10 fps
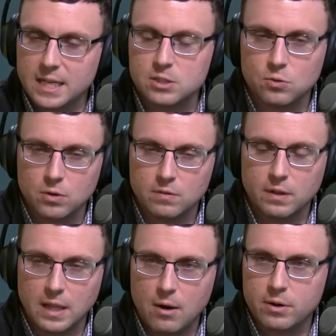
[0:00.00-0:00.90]
It sort of
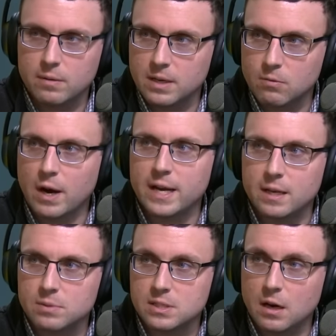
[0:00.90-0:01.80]
allowed him to right
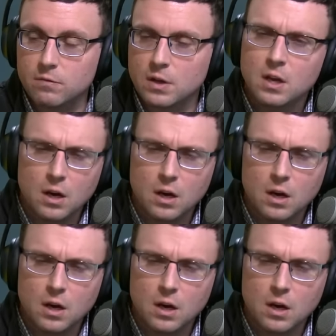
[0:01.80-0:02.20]
himself,